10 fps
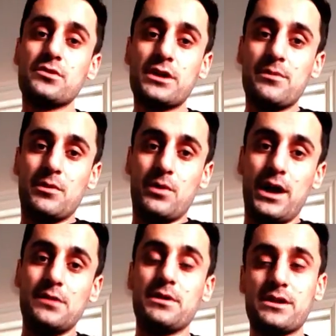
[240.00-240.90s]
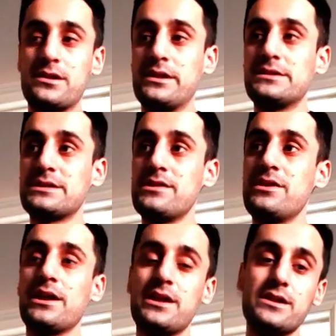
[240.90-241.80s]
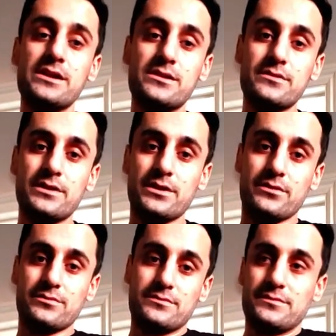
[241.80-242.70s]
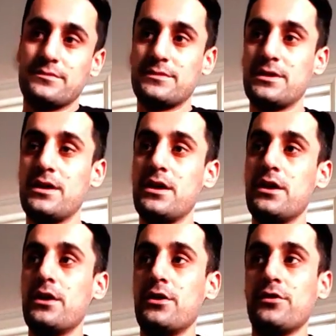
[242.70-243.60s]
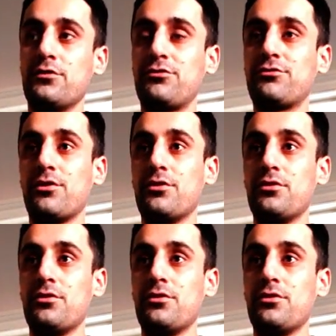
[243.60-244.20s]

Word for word: took him a while, but at least in the end he did, you know. So,